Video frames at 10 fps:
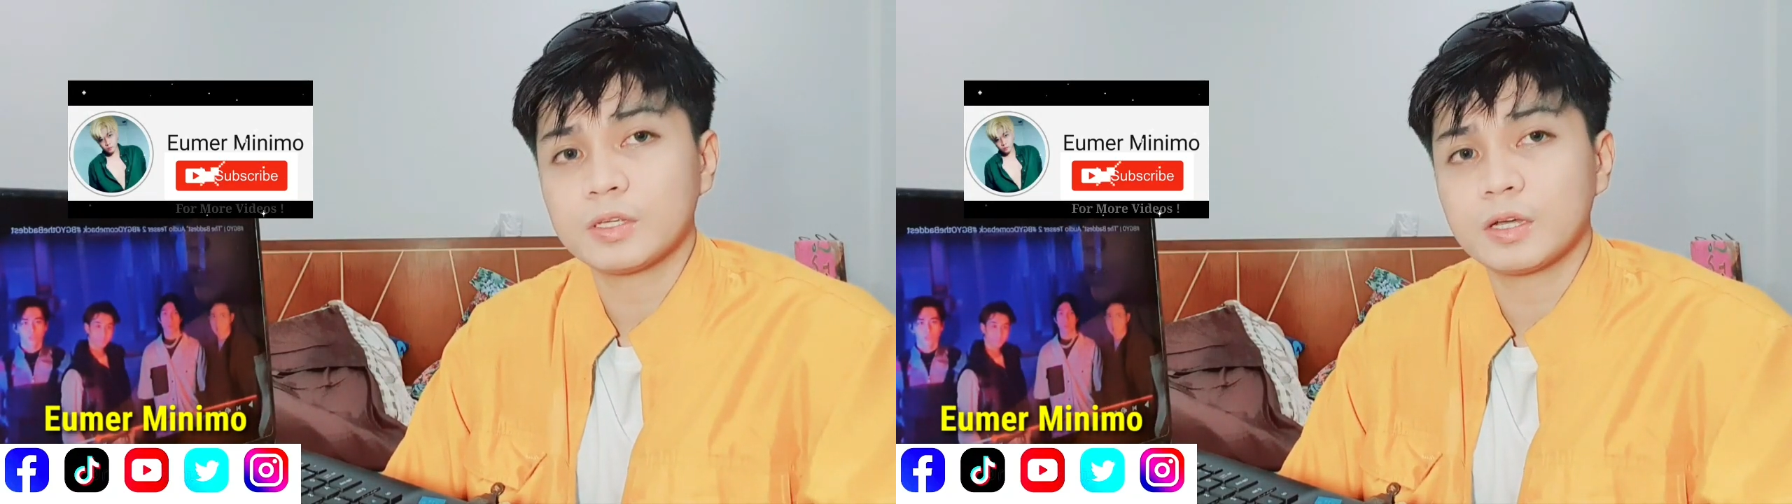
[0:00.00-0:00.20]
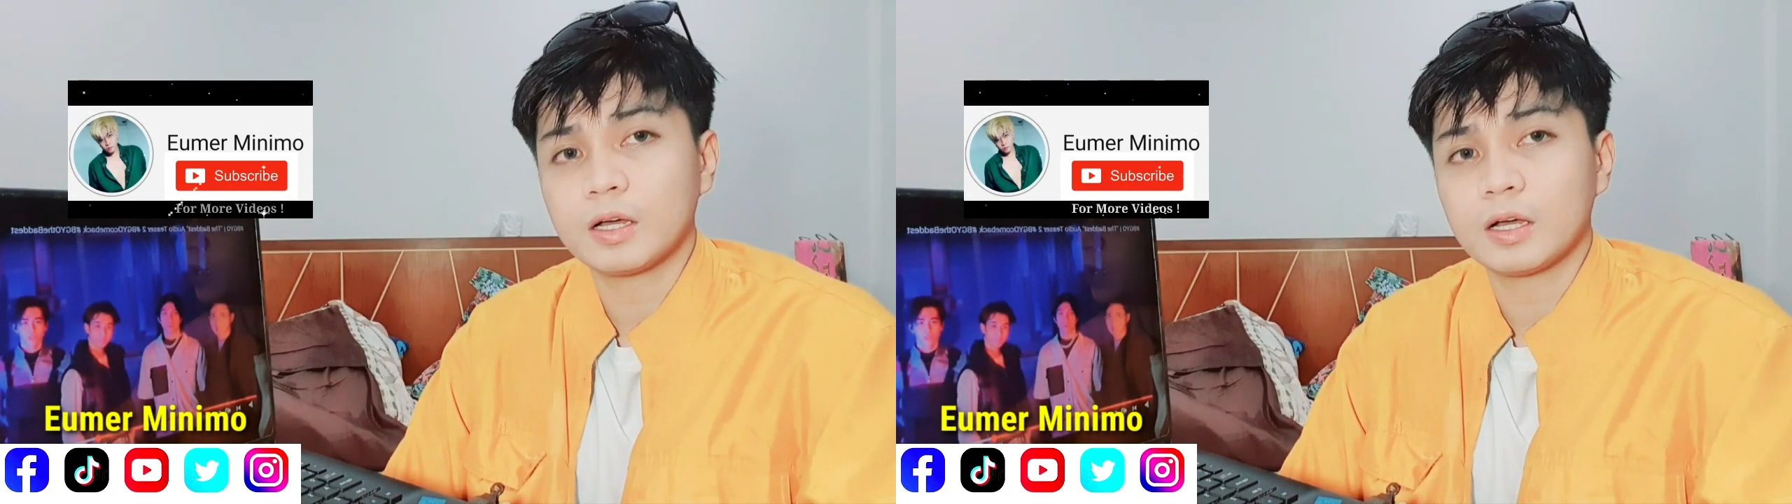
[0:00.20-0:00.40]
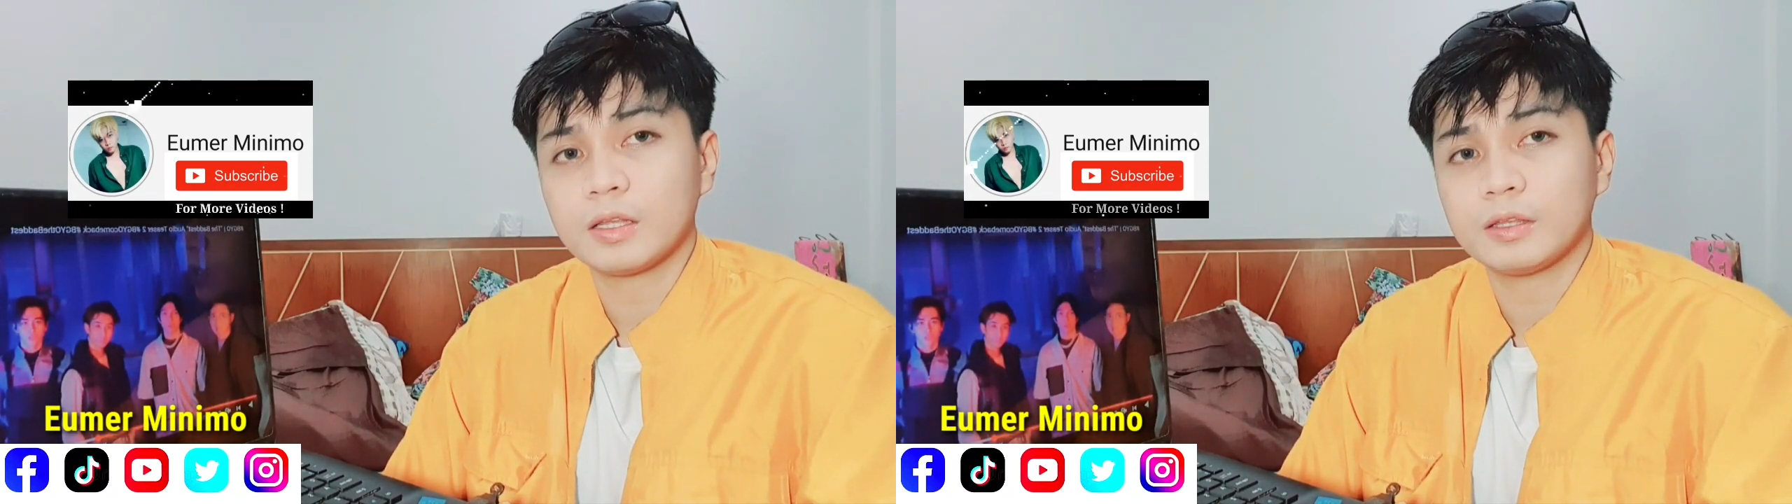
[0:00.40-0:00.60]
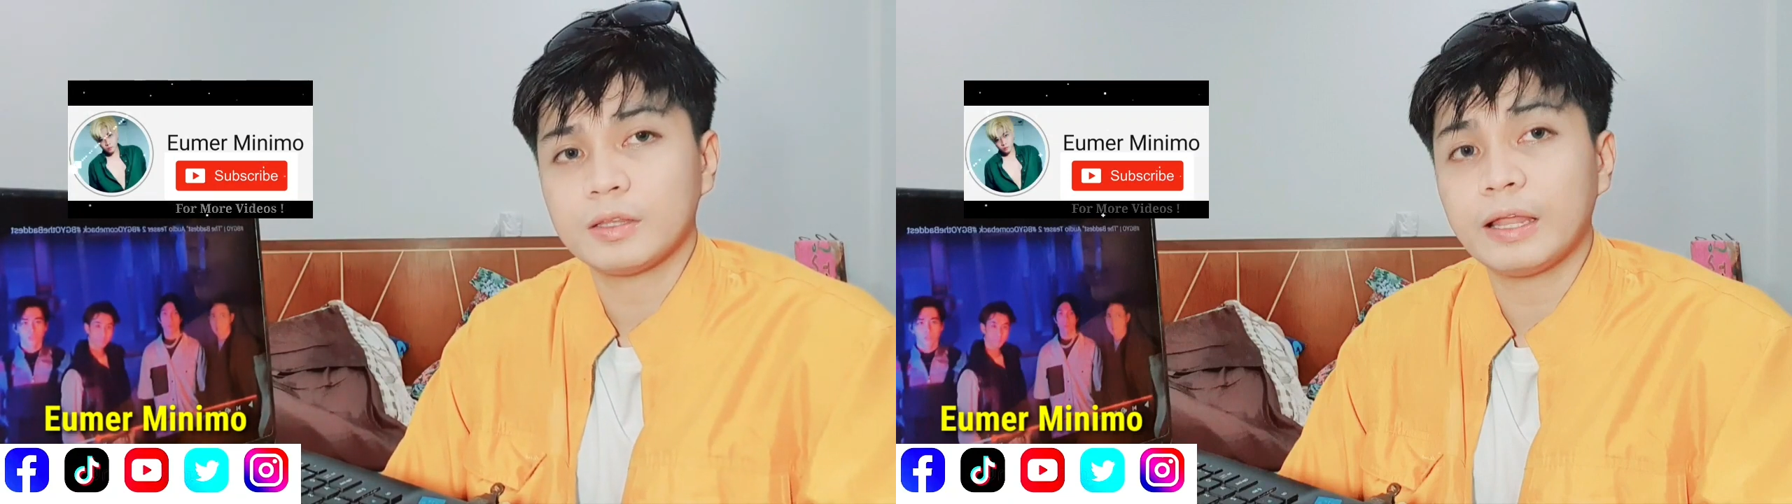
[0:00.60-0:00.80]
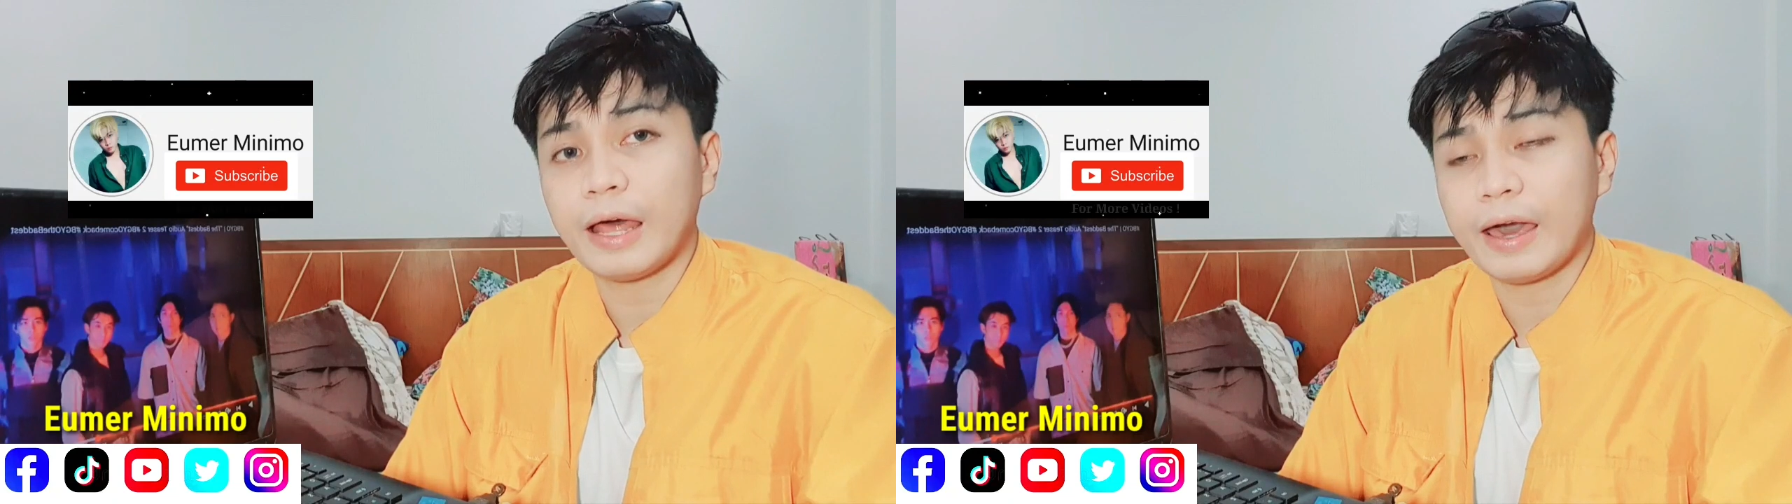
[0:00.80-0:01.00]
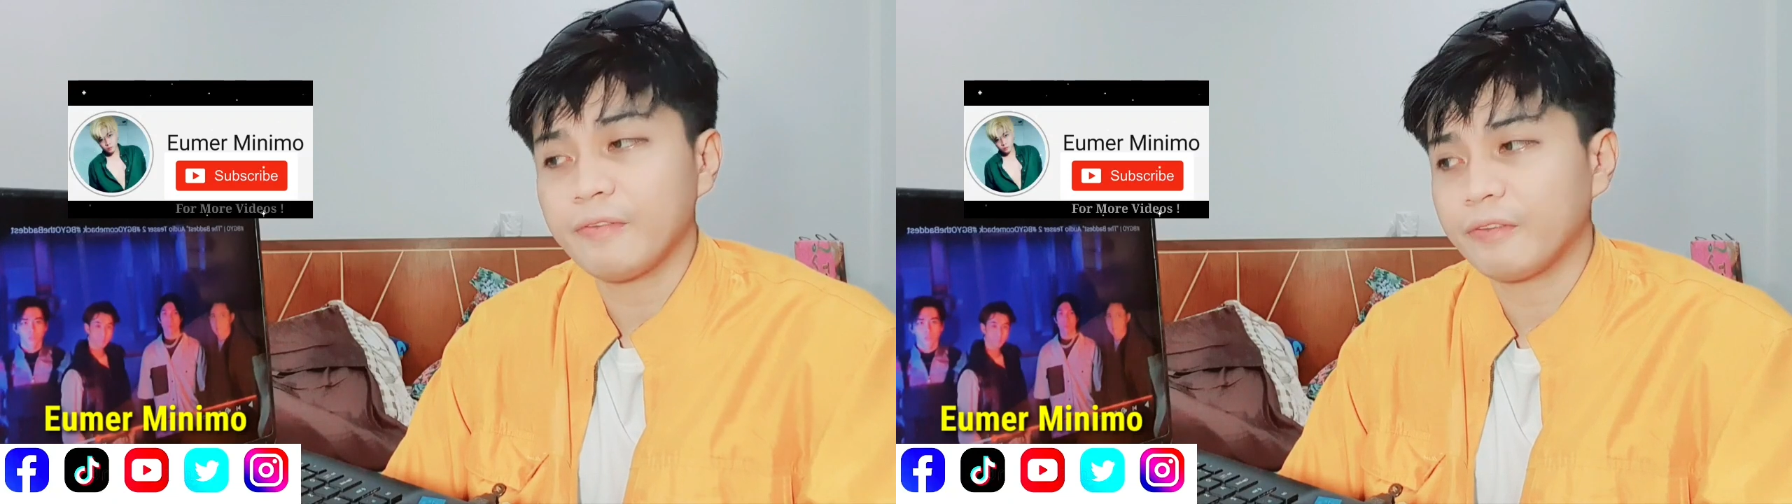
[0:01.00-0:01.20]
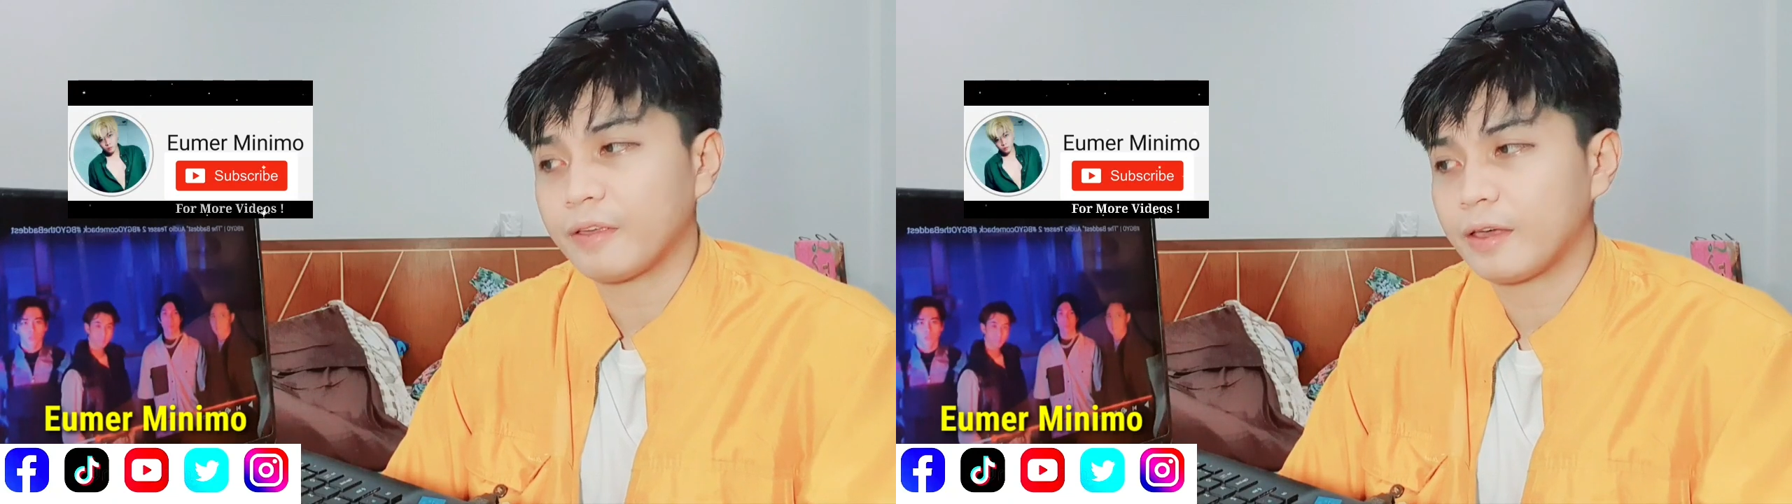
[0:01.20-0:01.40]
The Light.